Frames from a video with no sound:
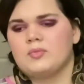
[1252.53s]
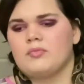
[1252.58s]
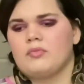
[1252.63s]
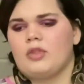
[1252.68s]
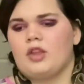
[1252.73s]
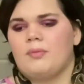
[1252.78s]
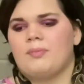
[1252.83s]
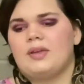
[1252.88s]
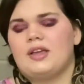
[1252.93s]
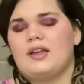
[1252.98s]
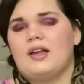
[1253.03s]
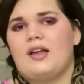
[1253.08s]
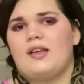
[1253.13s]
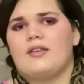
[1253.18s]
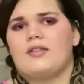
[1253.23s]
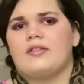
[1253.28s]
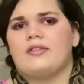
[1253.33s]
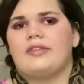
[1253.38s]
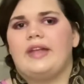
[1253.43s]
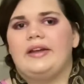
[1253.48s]
because
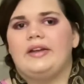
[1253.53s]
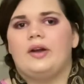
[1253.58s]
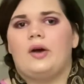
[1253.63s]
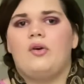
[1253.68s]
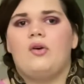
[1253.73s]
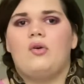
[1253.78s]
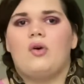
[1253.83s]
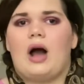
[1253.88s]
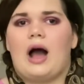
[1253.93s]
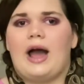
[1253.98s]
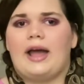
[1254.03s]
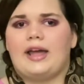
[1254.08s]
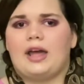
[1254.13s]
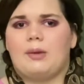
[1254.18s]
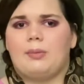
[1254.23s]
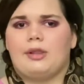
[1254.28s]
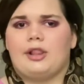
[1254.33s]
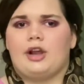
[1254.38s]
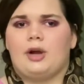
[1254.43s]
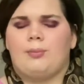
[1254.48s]
they know who I am
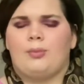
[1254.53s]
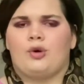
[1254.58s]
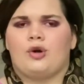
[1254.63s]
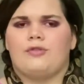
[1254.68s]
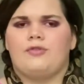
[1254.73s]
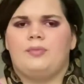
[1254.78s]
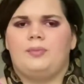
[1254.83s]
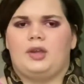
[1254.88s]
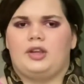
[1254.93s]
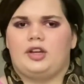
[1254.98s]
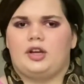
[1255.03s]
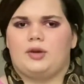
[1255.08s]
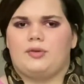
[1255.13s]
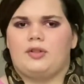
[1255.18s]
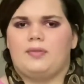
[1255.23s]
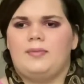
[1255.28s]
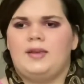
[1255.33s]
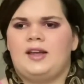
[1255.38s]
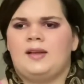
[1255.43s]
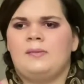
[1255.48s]
and they're more familiar with
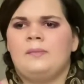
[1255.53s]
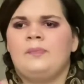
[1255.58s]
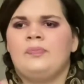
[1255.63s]
me.